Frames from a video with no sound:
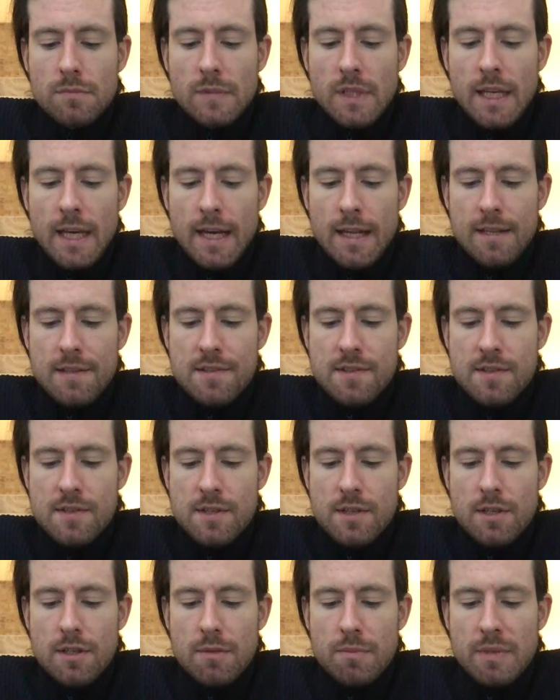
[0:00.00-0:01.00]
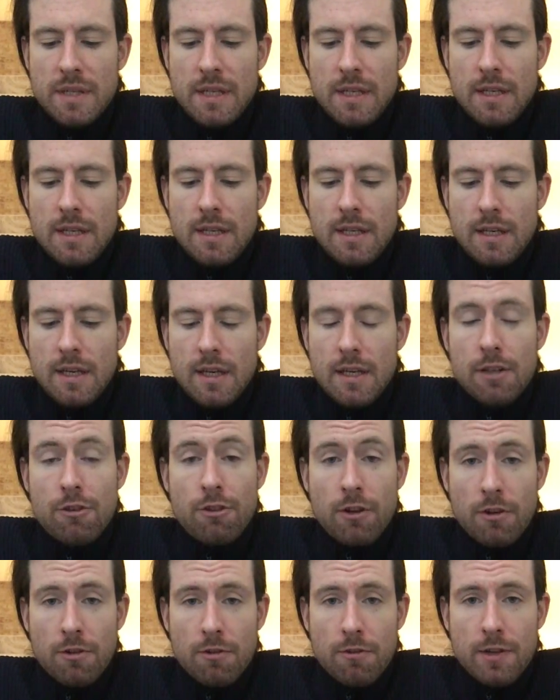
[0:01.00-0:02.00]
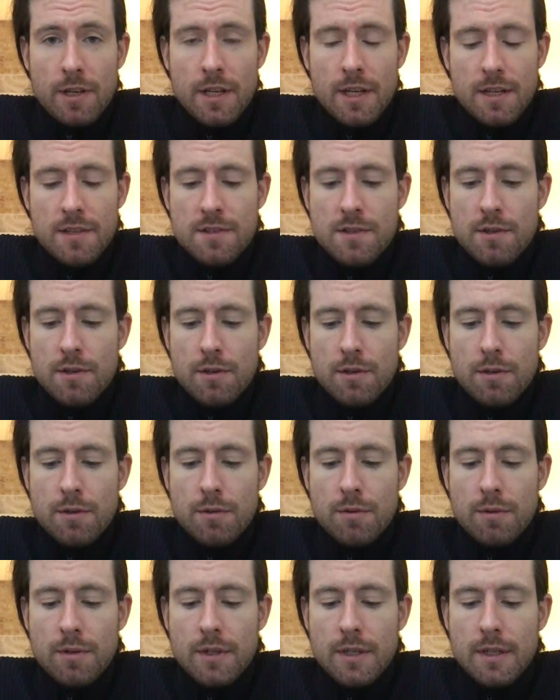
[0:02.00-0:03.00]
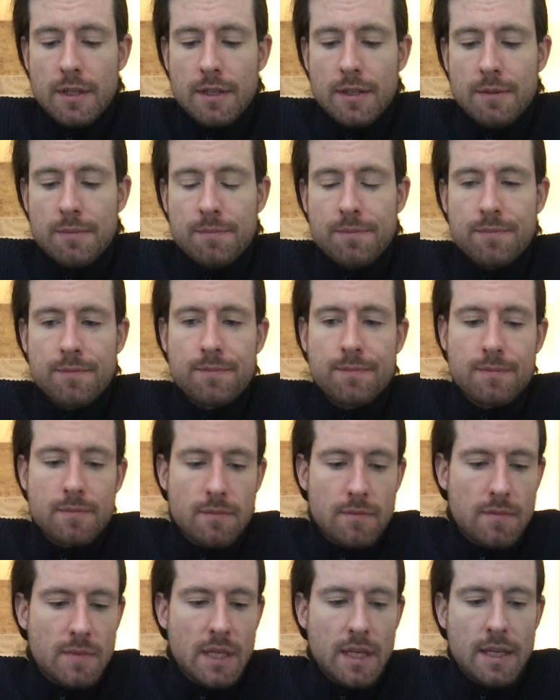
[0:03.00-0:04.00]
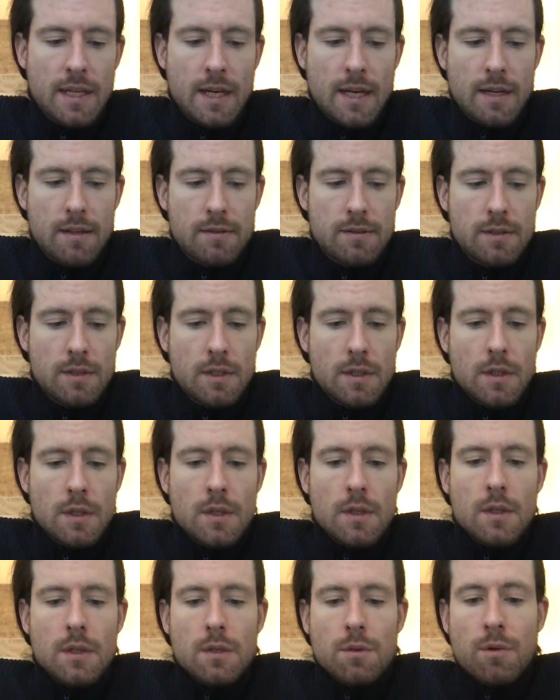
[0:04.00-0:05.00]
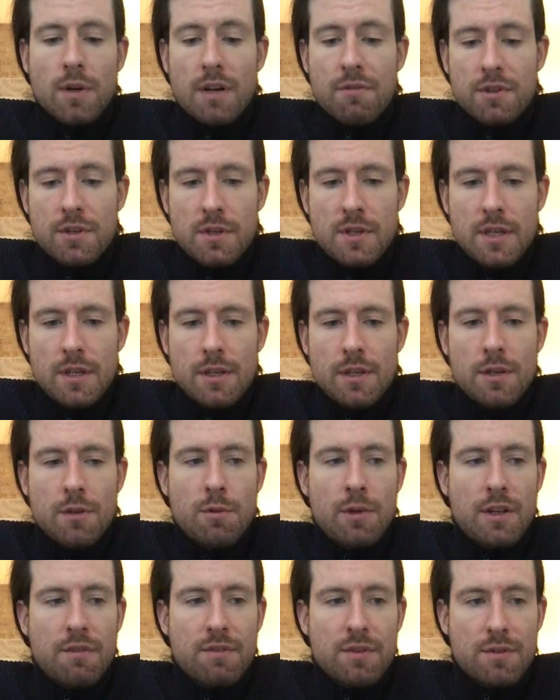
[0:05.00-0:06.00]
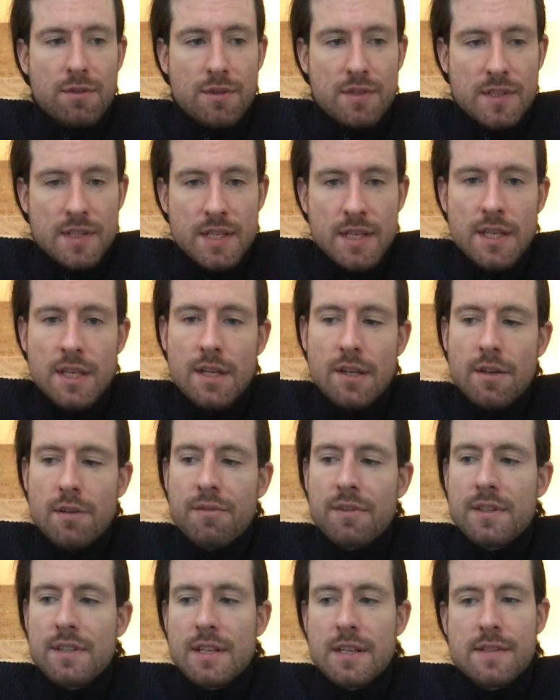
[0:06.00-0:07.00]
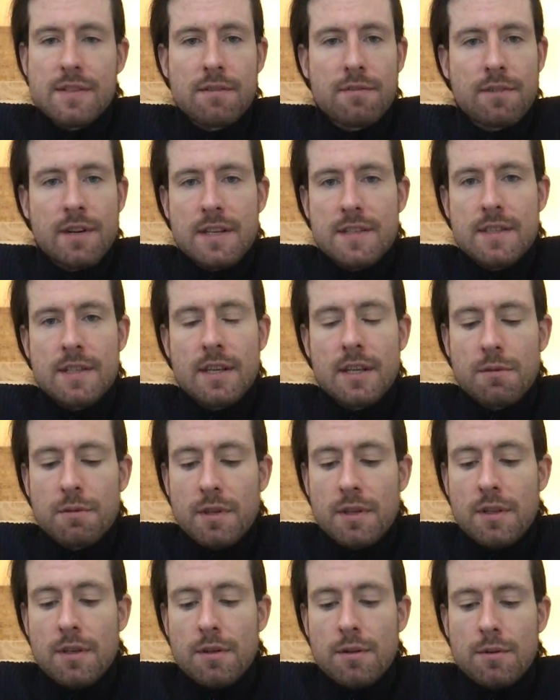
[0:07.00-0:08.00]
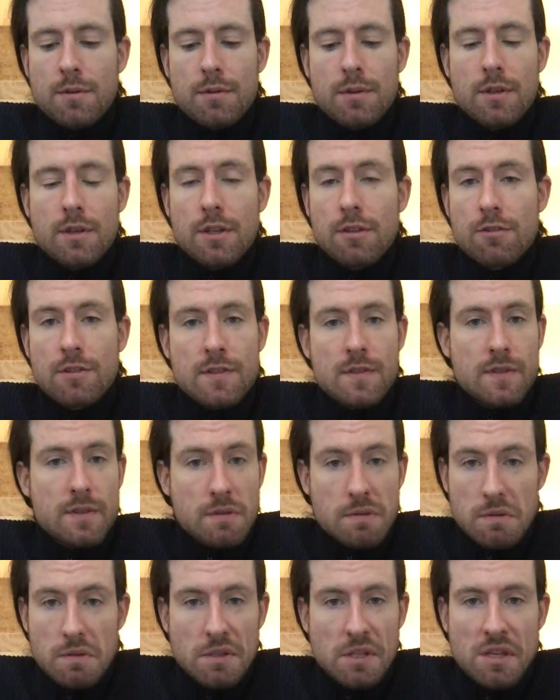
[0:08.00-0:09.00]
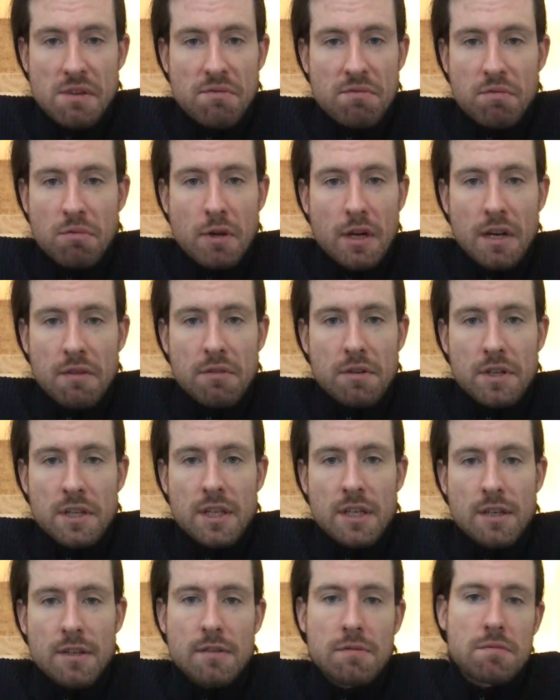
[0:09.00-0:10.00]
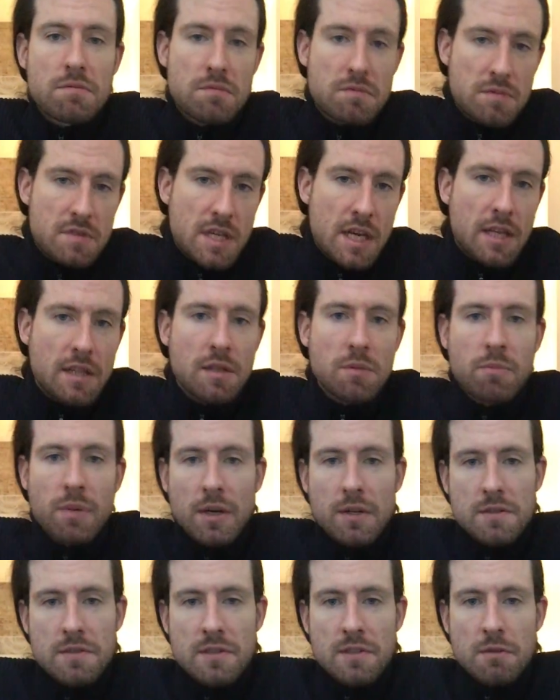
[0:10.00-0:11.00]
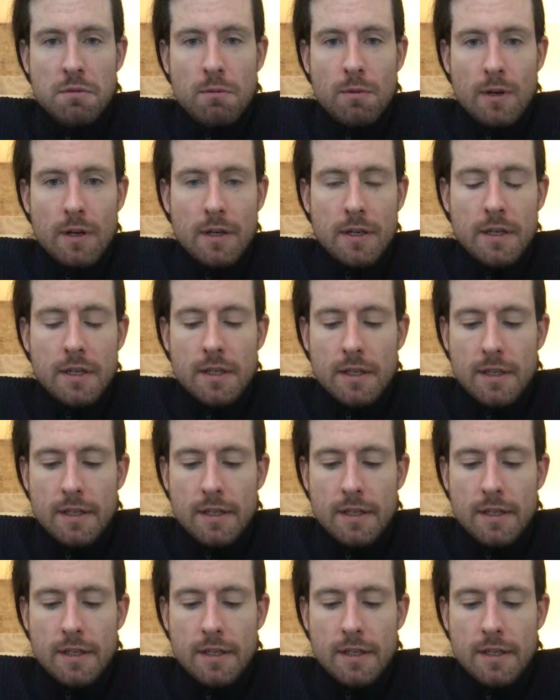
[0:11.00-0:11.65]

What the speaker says: Yeah, this is going to be a general reading, so yeah, whatever you hear here, whatever you see here, if it doesn't resonate with you, you can just leave whatever here, take the parts that work.